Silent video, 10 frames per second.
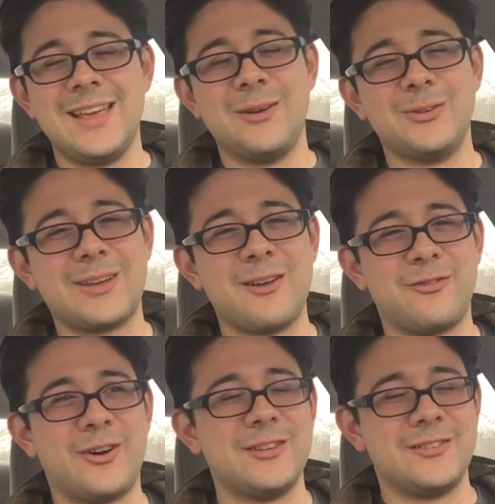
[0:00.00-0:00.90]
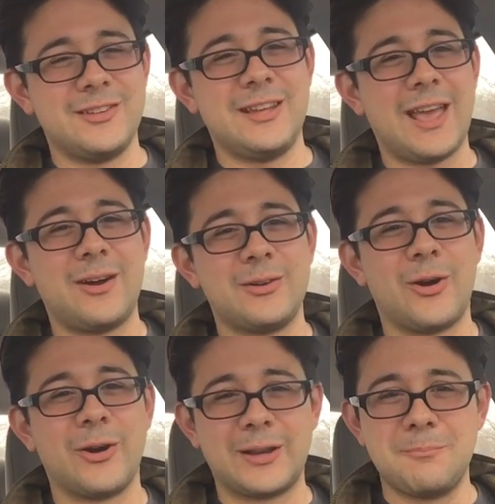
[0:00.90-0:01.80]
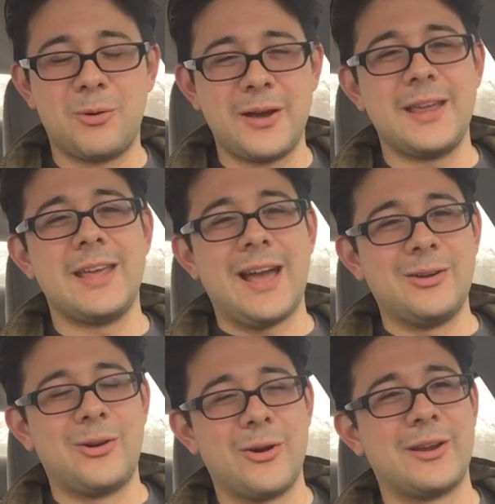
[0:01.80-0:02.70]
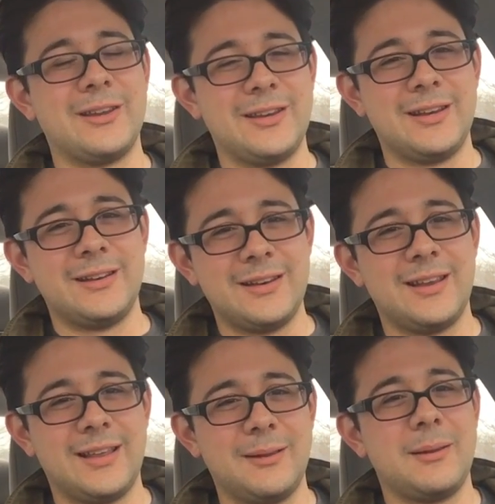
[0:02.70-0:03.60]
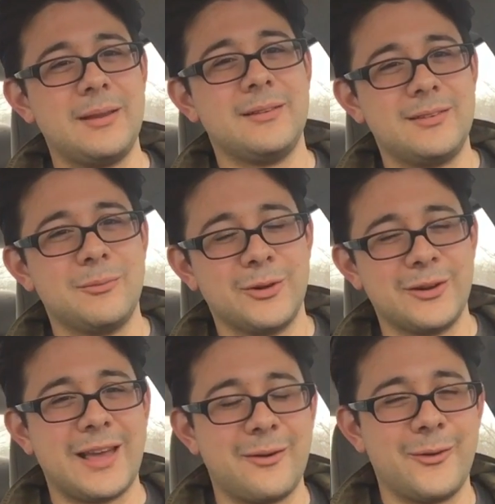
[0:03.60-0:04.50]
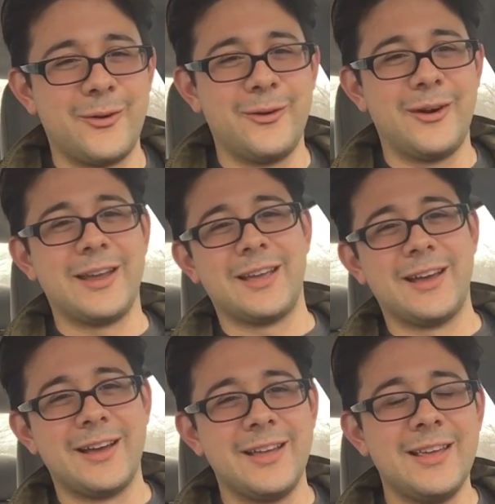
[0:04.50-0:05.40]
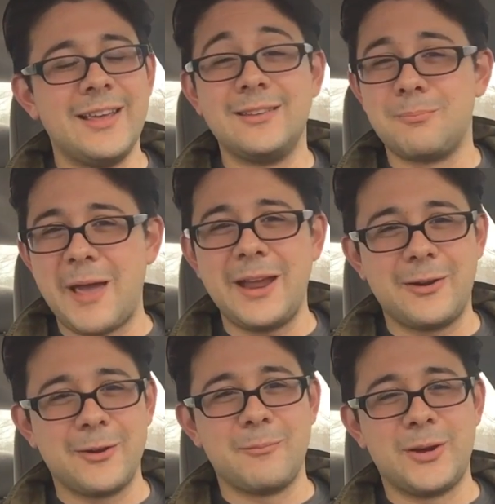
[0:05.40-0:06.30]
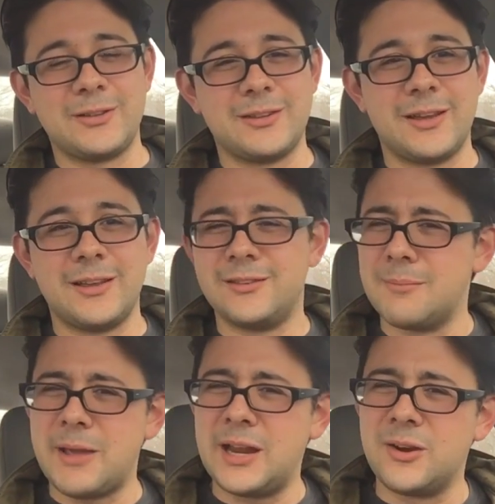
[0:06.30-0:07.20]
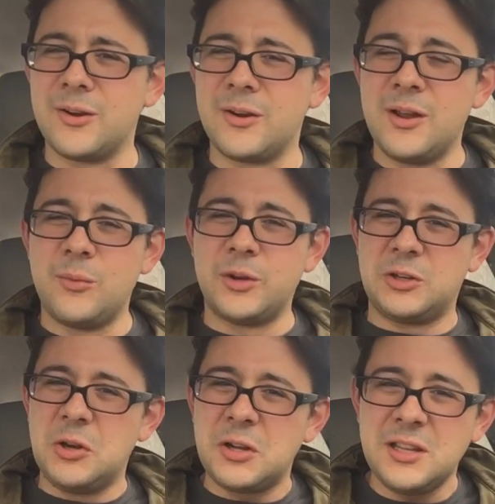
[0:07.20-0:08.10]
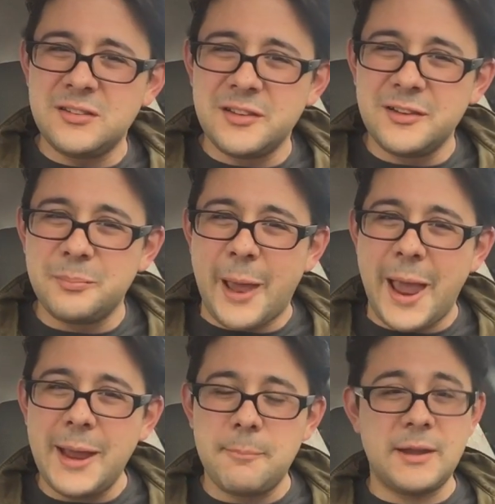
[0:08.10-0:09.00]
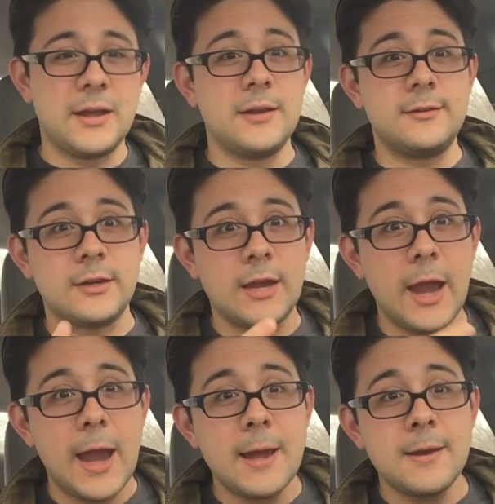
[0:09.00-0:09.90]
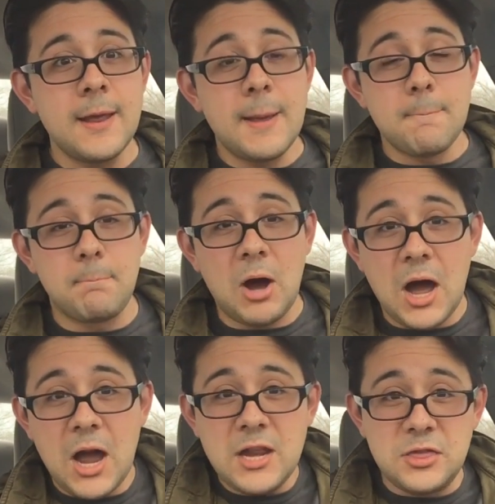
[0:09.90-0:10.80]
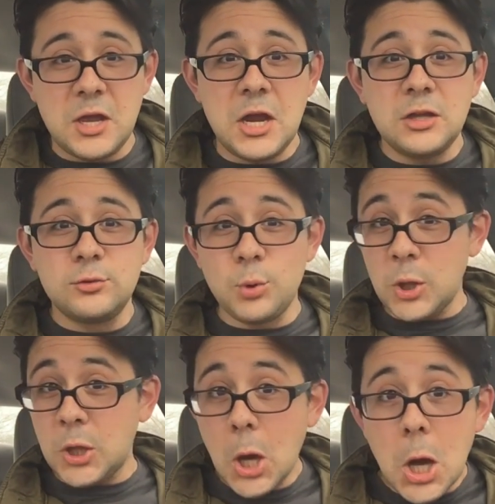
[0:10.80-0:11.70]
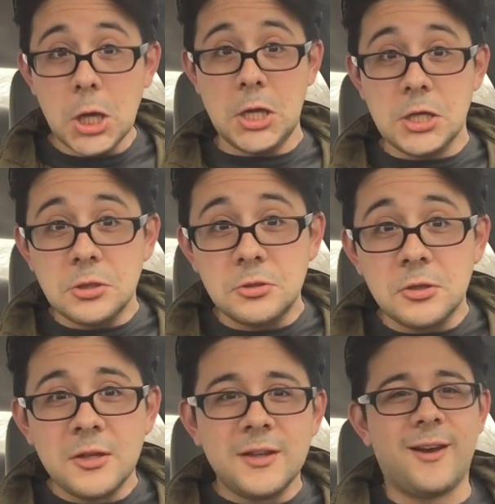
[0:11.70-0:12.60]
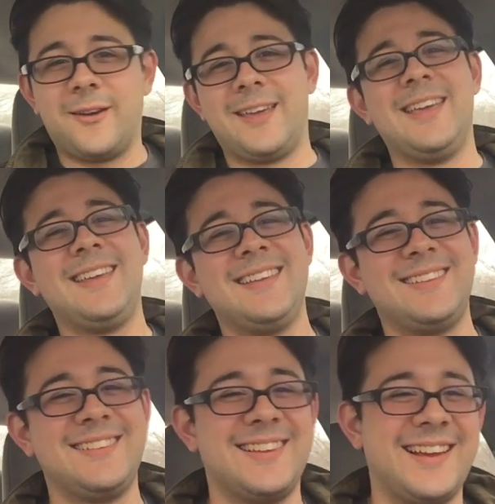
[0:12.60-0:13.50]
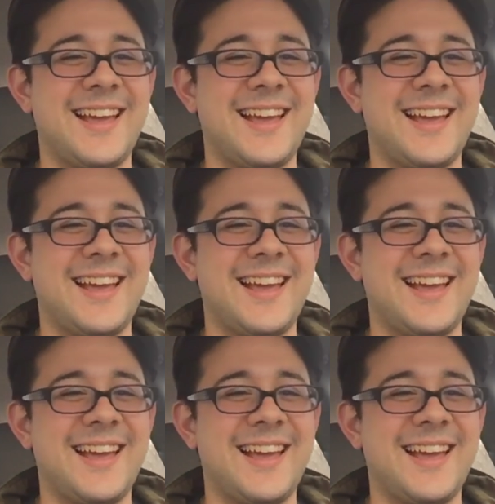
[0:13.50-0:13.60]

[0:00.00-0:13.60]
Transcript: it was kind of fun seeing Alan Arkin play Alan Arkin in similar to that role. Like, he's a banker, but is he a banker with cookies in his bank? Because you can't buy things with cookies. Okay, so I